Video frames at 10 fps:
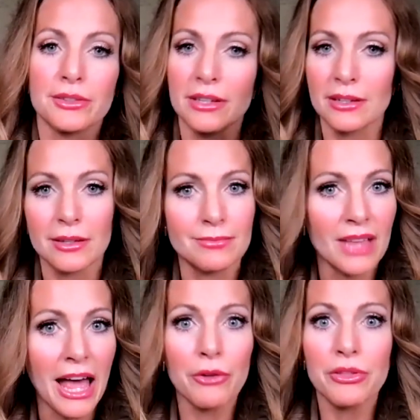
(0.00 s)
the
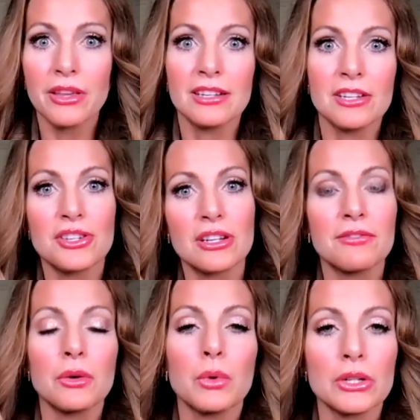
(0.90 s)
health condition of
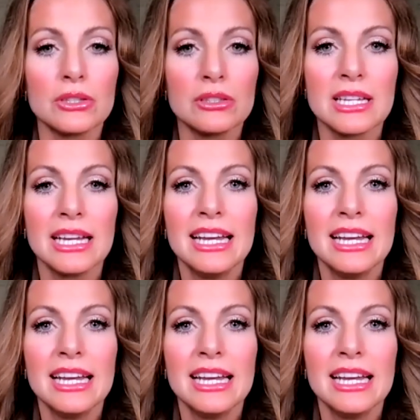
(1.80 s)
the world,